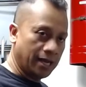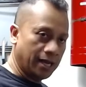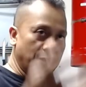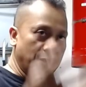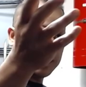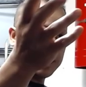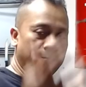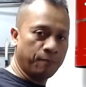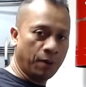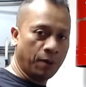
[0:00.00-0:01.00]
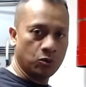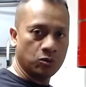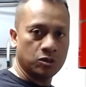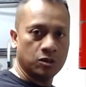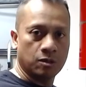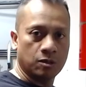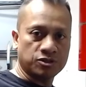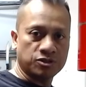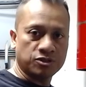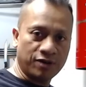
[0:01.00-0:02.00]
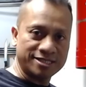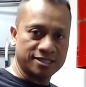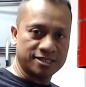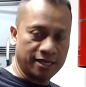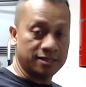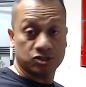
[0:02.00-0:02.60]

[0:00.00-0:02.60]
I would get a bowl, put the rice in it.